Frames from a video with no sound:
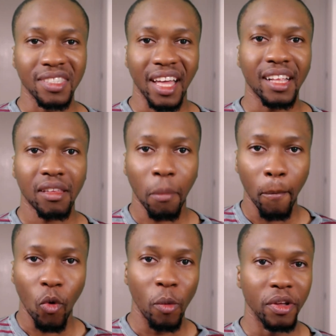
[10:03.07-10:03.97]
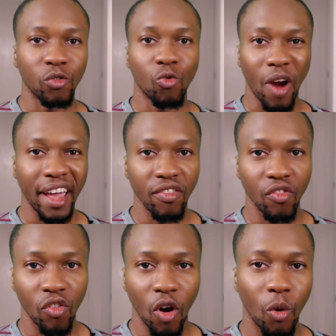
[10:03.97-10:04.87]
that moment right
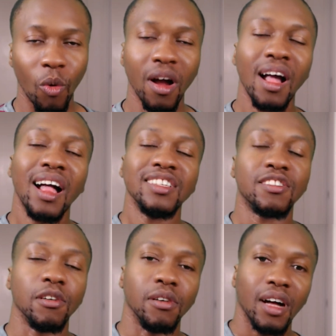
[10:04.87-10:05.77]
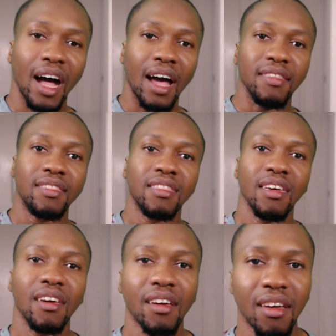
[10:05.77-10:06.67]
now. So I
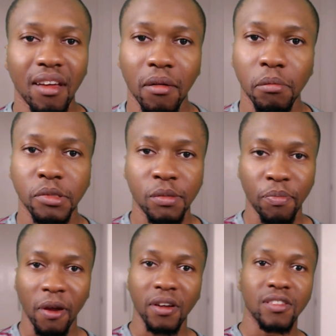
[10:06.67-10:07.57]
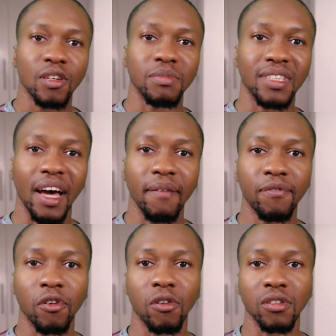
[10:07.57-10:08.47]
think sparing some time
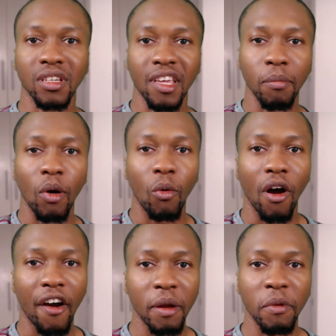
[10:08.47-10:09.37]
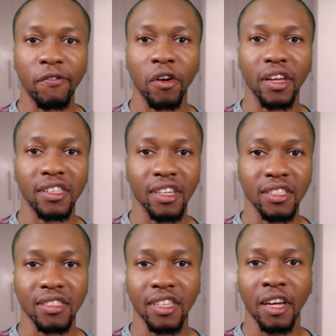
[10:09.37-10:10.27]
for Himawari before getting
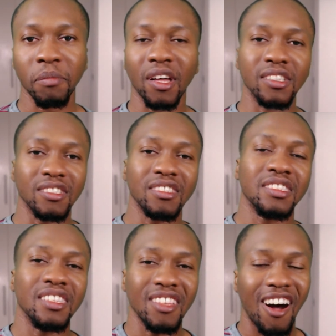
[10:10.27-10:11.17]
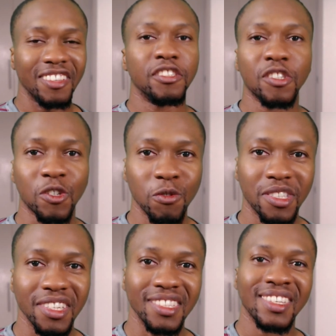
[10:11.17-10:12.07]
into that, because the honest truth
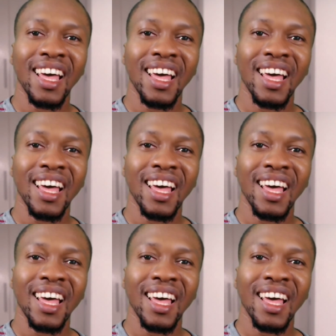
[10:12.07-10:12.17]
is,